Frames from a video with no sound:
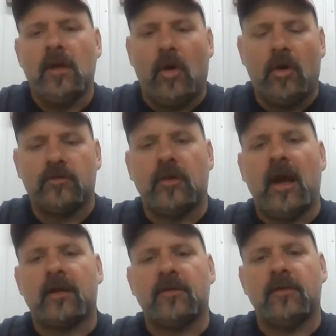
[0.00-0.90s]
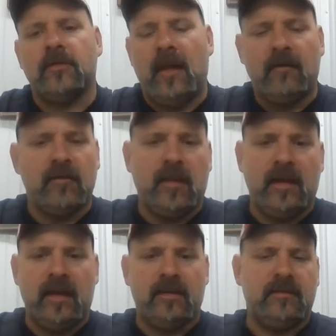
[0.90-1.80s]
contractor,
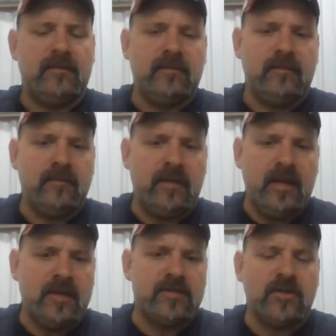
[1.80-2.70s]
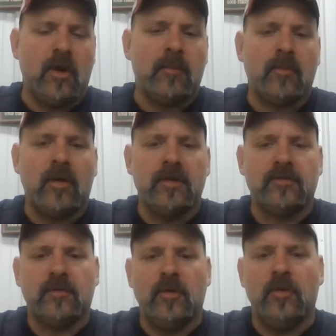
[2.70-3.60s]
everybody in his shop or on
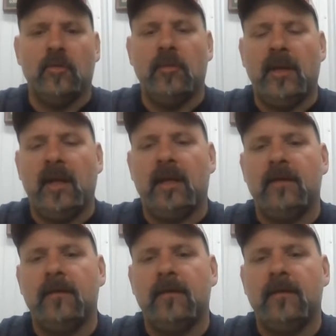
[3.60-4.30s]
his crew will